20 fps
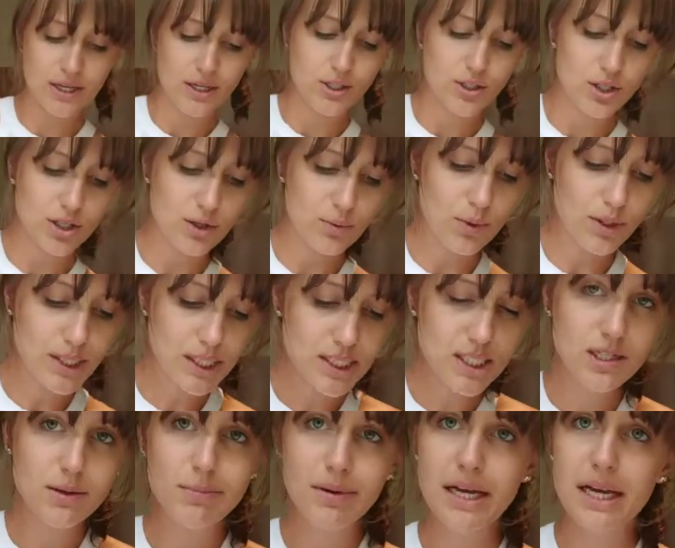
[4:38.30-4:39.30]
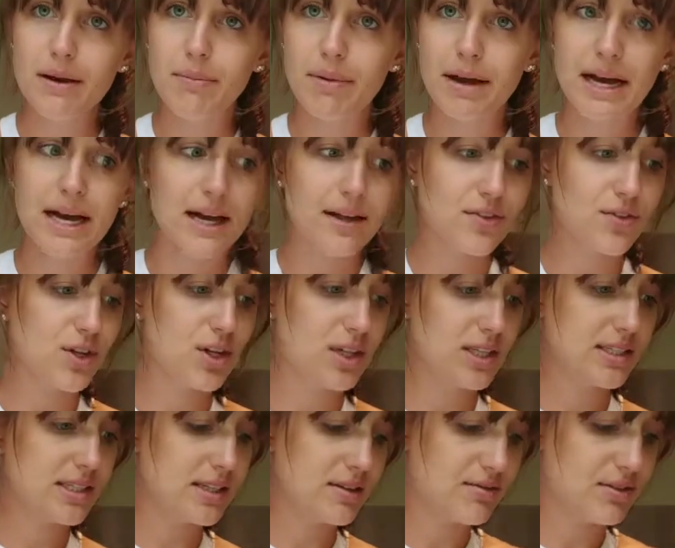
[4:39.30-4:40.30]
So you want this to be about
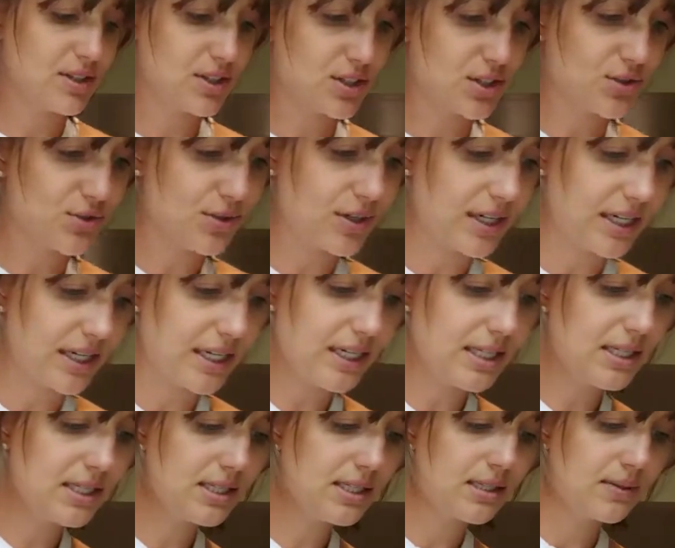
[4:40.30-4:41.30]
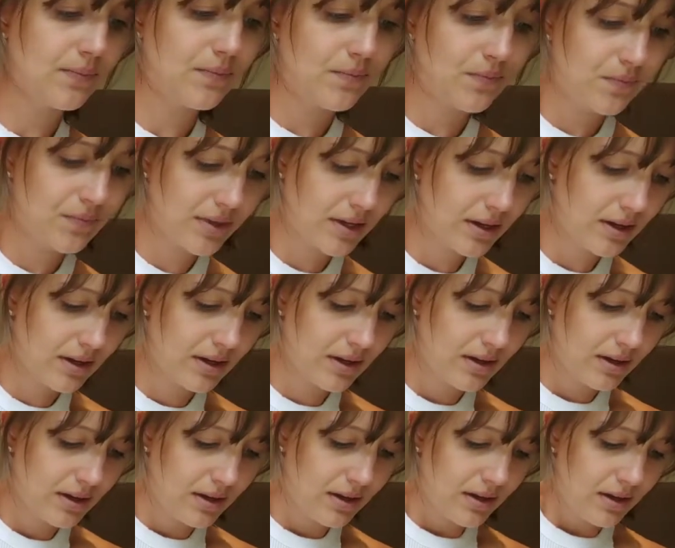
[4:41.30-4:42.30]
37 degrees.
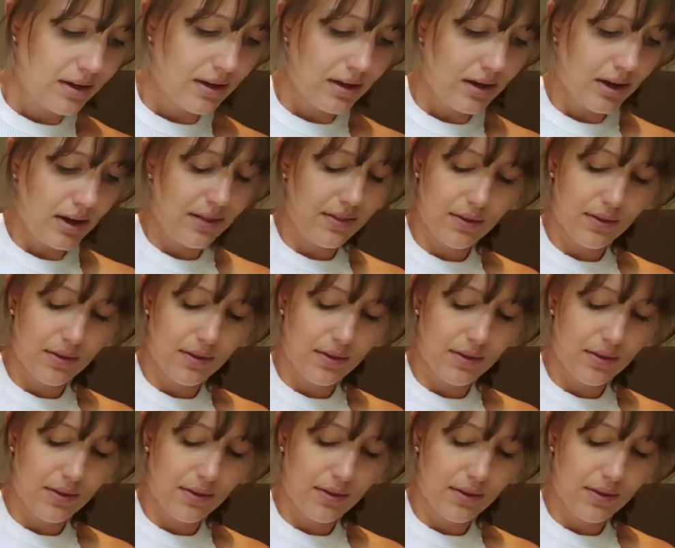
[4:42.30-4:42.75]
And